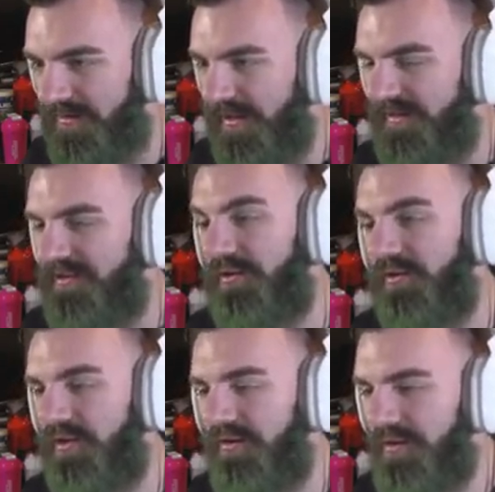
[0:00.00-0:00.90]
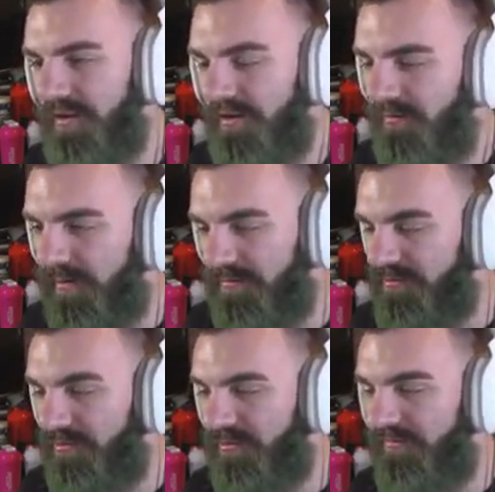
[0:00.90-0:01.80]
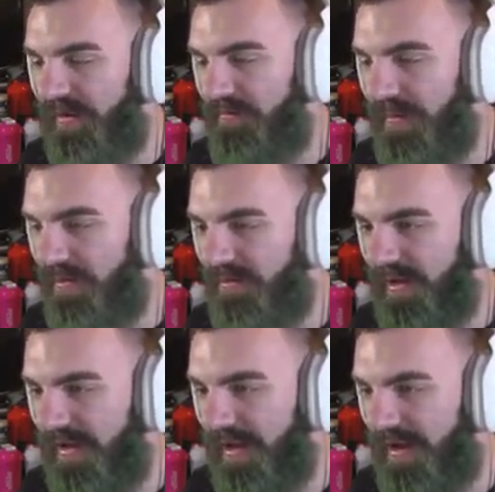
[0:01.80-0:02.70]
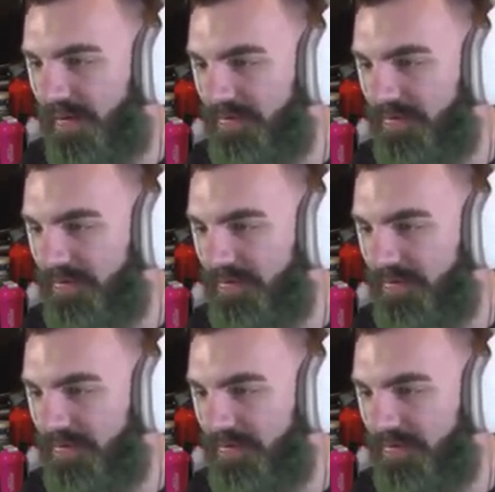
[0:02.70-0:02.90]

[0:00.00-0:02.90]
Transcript: Like I said earlier, we were just using the V M P all night and I was